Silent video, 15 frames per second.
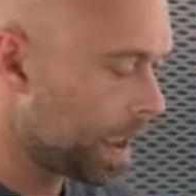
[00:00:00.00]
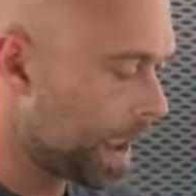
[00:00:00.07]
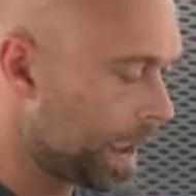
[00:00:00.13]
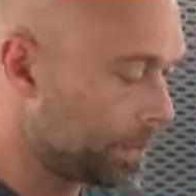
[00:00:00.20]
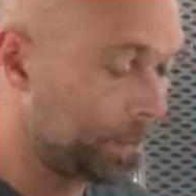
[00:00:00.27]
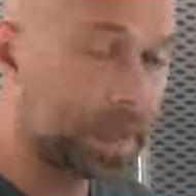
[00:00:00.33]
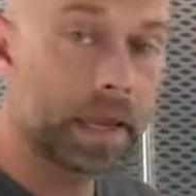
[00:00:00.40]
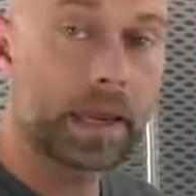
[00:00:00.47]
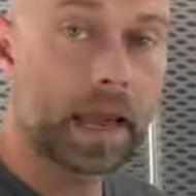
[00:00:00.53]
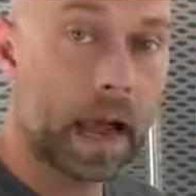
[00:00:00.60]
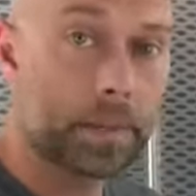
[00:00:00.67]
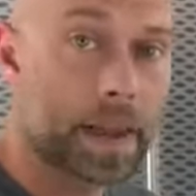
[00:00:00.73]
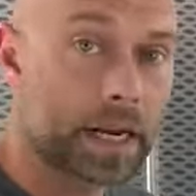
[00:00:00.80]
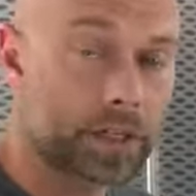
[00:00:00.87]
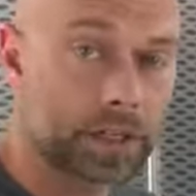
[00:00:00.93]
and B,
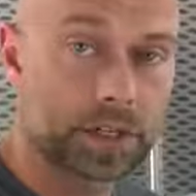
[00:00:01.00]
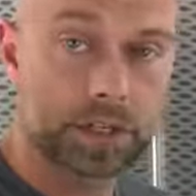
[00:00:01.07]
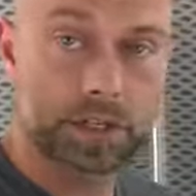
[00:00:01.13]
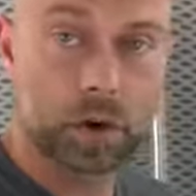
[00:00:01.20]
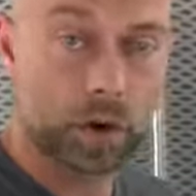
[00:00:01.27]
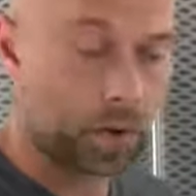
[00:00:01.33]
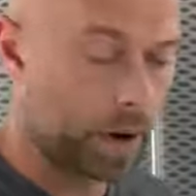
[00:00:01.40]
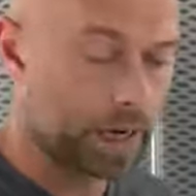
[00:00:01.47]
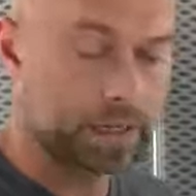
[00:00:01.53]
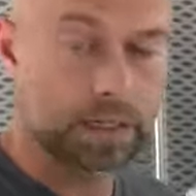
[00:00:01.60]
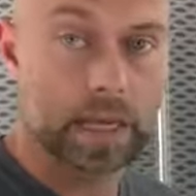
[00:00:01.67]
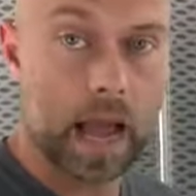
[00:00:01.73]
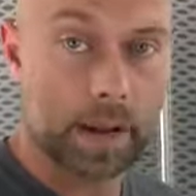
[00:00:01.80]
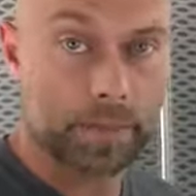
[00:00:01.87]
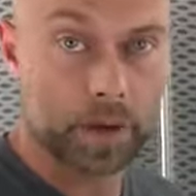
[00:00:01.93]
I'm actually just going right to
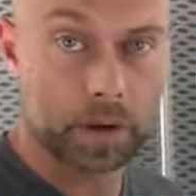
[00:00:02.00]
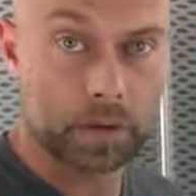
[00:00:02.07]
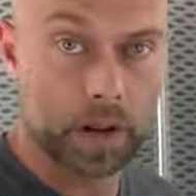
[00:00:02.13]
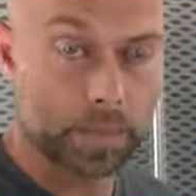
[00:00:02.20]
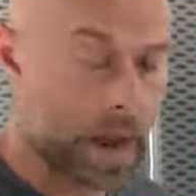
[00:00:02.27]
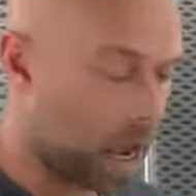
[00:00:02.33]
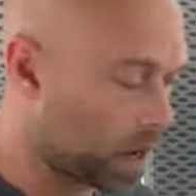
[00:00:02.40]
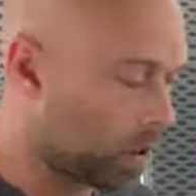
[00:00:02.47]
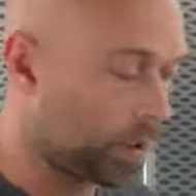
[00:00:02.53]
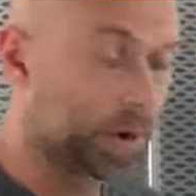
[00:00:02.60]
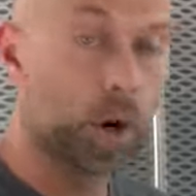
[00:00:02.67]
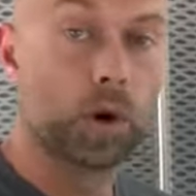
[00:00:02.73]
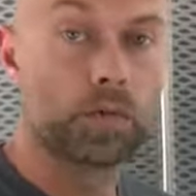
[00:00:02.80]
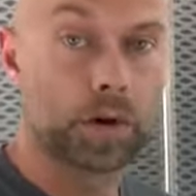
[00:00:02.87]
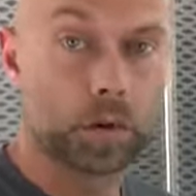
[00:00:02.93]
top coat. I'm not
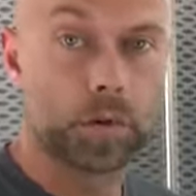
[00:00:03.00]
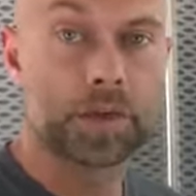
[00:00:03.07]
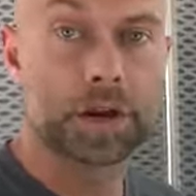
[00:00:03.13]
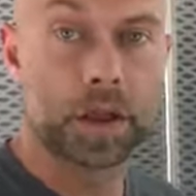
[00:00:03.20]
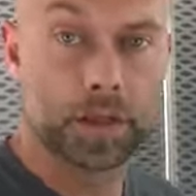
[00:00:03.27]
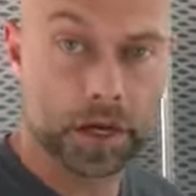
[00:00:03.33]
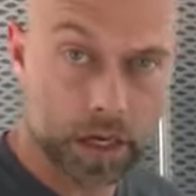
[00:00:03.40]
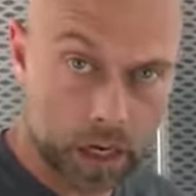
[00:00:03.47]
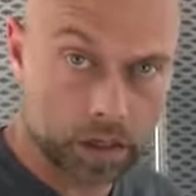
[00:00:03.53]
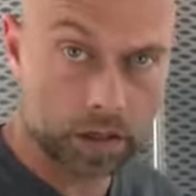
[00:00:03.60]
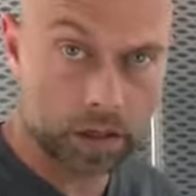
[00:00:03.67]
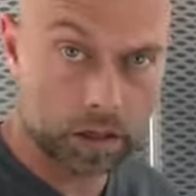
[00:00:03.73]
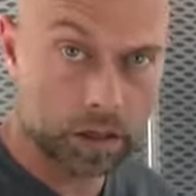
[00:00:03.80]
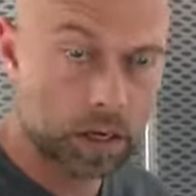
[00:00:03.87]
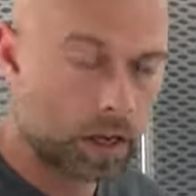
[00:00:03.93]
going over it with another
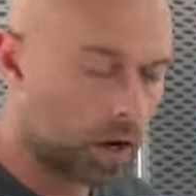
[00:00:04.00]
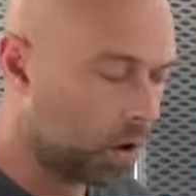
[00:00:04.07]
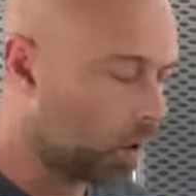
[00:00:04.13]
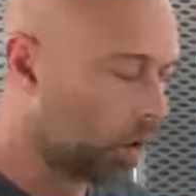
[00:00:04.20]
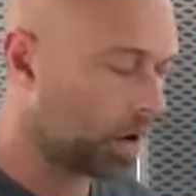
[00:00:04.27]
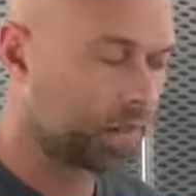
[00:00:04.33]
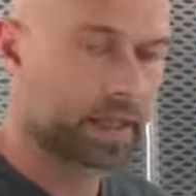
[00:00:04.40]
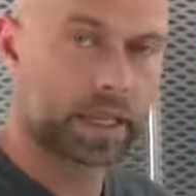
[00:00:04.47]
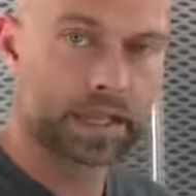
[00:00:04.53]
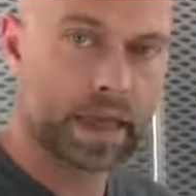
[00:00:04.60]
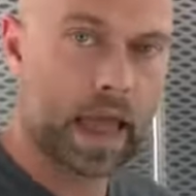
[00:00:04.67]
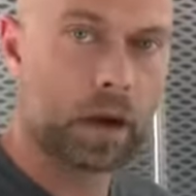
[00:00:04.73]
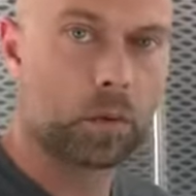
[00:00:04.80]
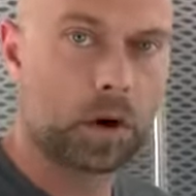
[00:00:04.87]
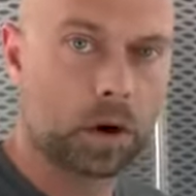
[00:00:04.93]
color or anything like
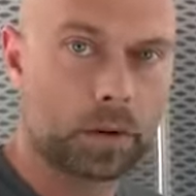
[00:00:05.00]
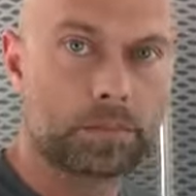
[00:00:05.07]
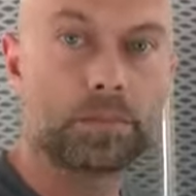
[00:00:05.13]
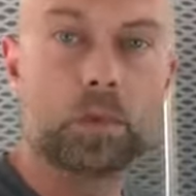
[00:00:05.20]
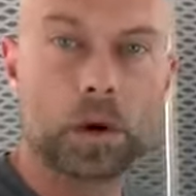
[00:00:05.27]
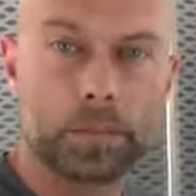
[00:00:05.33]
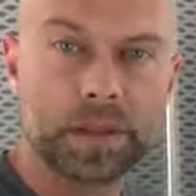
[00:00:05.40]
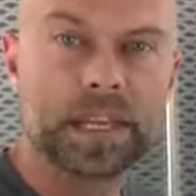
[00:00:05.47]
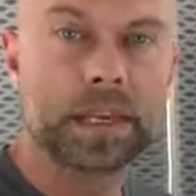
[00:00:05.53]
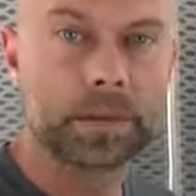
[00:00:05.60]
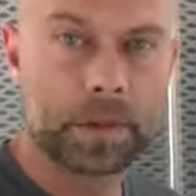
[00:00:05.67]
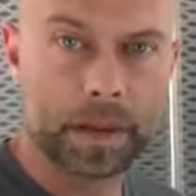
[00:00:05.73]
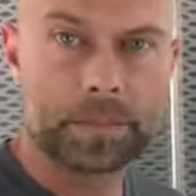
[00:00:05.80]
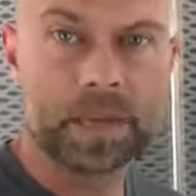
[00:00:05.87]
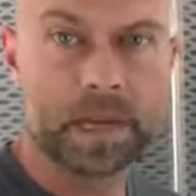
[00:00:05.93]
that where
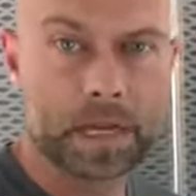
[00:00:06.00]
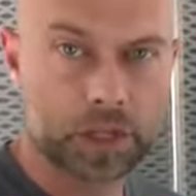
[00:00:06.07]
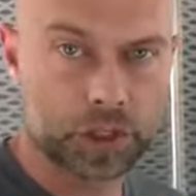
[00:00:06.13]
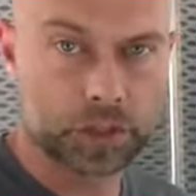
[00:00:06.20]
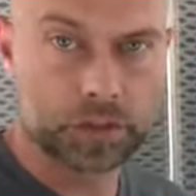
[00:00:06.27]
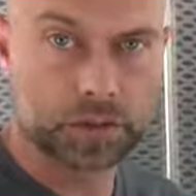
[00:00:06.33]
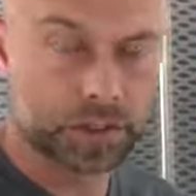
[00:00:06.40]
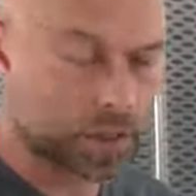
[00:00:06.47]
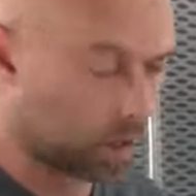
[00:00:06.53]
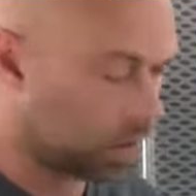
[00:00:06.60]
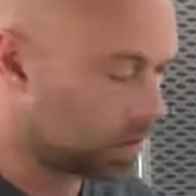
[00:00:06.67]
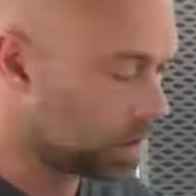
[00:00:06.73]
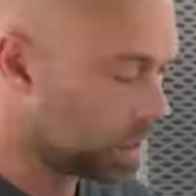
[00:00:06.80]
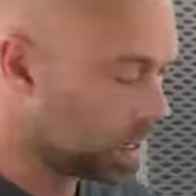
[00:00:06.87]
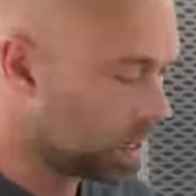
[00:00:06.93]
bleeding might be an issue.
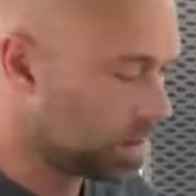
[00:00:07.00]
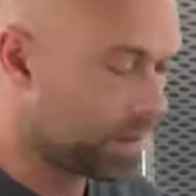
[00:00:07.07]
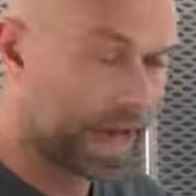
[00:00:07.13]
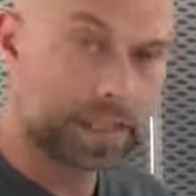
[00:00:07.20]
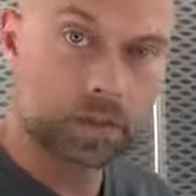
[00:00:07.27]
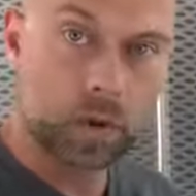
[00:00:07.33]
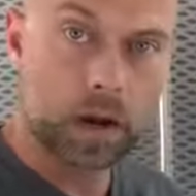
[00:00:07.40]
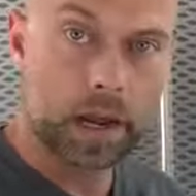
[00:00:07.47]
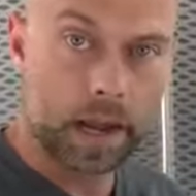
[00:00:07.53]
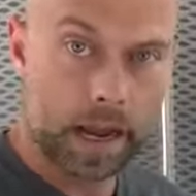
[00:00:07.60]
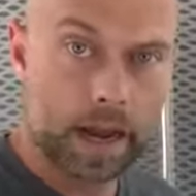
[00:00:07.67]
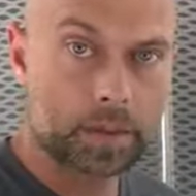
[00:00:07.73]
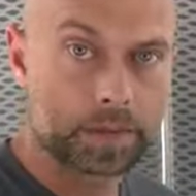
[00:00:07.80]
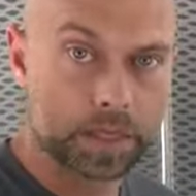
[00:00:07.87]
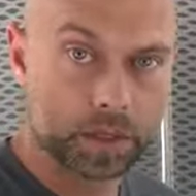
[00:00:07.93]
So that's why I
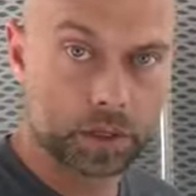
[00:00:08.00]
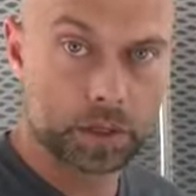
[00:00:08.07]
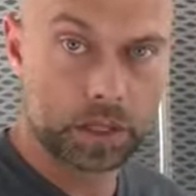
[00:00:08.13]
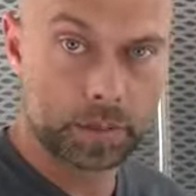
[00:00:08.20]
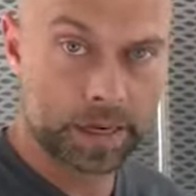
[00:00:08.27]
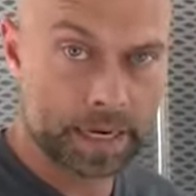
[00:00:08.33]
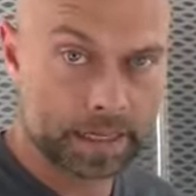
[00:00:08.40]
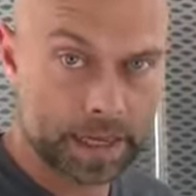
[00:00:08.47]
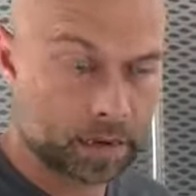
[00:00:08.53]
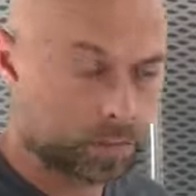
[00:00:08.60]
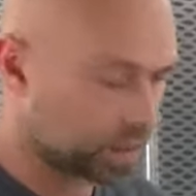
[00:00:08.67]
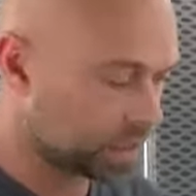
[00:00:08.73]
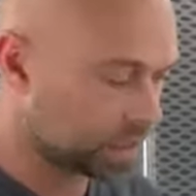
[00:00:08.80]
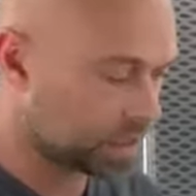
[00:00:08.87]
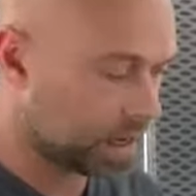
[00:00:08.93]
opted to eliminate that. It
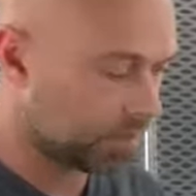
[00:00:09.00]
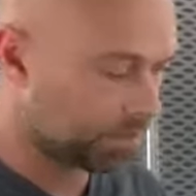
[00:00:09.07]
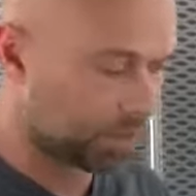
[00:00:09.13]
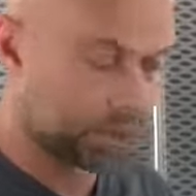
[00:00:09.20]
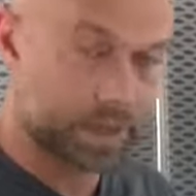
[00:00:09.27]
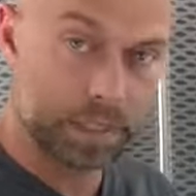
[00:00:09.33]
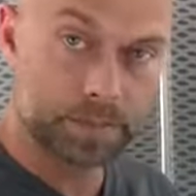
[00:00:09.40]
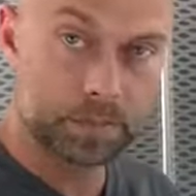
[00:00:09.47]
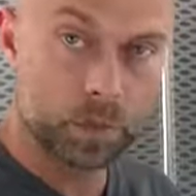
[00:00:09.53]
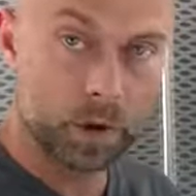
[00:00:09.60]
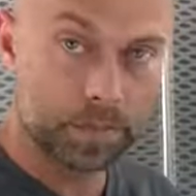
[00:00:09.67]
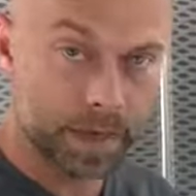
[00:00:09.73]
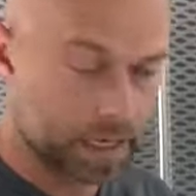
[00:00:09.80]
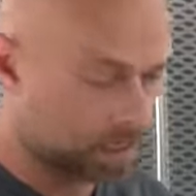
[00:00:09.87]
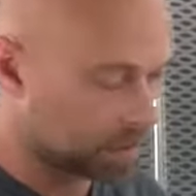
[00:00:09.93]
was a step for this
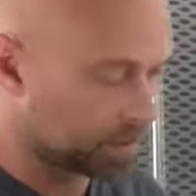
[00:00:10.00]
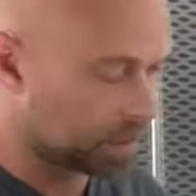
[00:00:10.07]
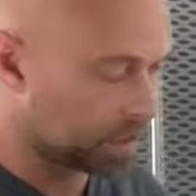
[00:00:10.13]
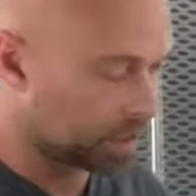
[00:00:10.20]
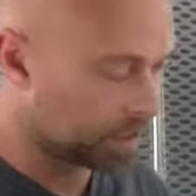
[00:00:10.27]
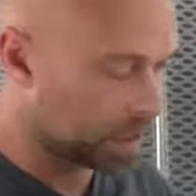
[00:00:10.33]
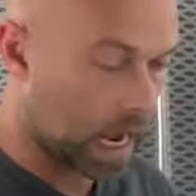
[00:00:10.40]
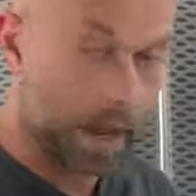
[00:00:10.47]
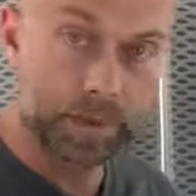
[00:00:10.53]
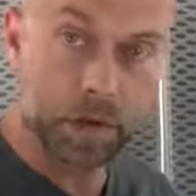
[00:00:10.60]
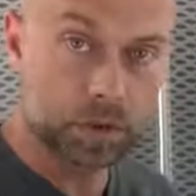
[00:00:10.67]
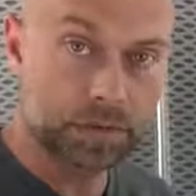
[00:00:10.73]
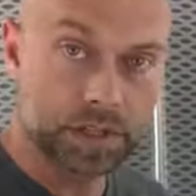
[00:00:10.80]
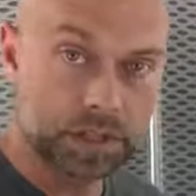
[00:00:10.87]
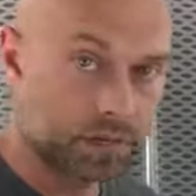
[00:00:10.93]
point, because I'm going to top
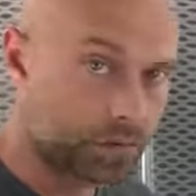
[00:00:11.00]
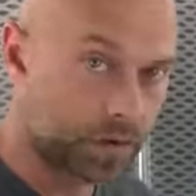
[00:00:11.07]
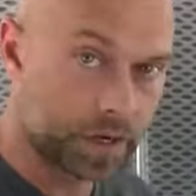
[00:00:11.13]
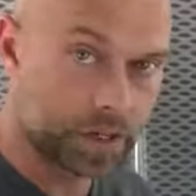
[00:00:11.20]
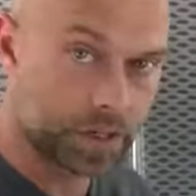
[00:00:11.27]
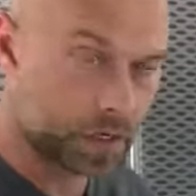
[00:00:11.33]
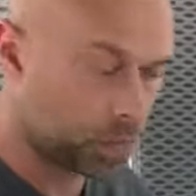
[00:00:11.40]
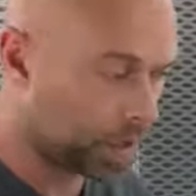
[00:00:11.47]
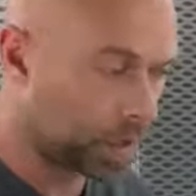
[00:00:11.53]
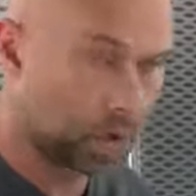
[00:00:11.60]
coat this and finish it. We